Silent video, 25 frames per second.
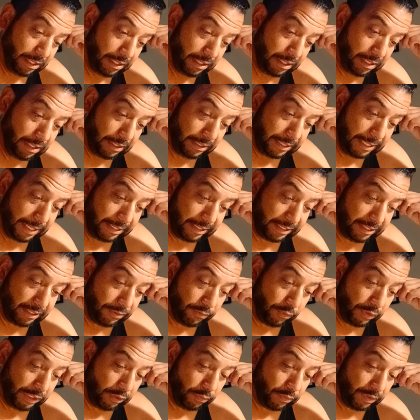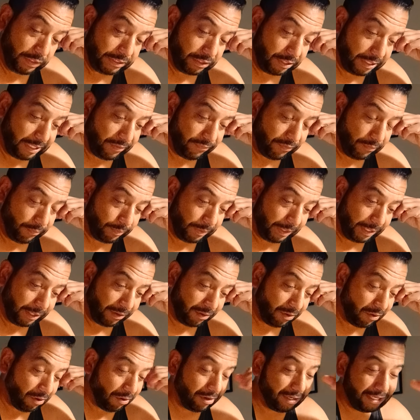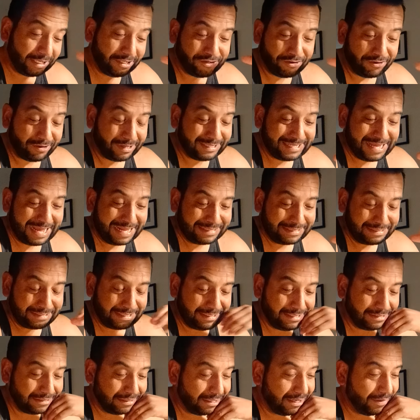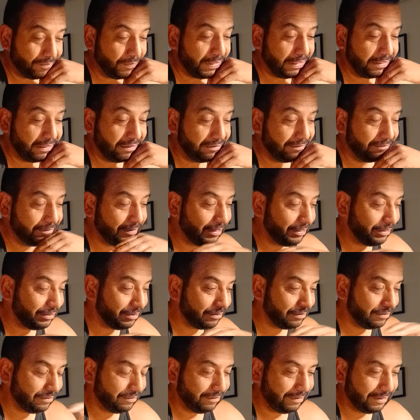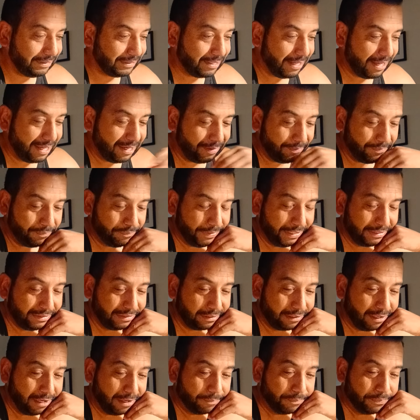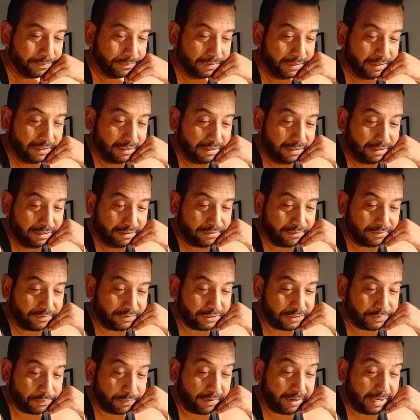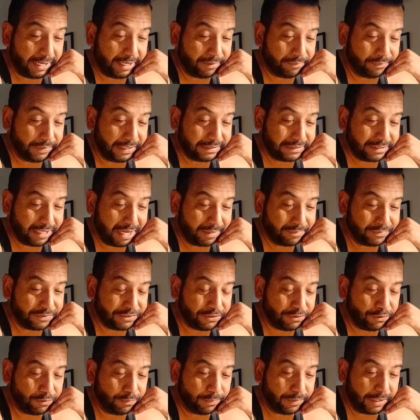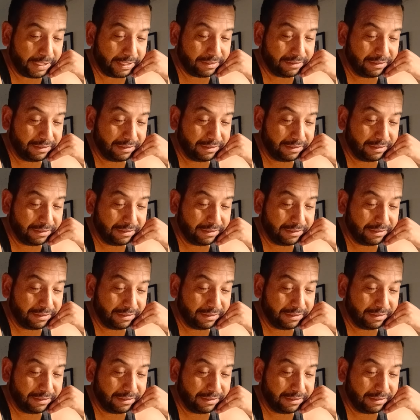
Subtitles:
that he was a different player already during that season. He's kind of picked it up during the spring, big time too. But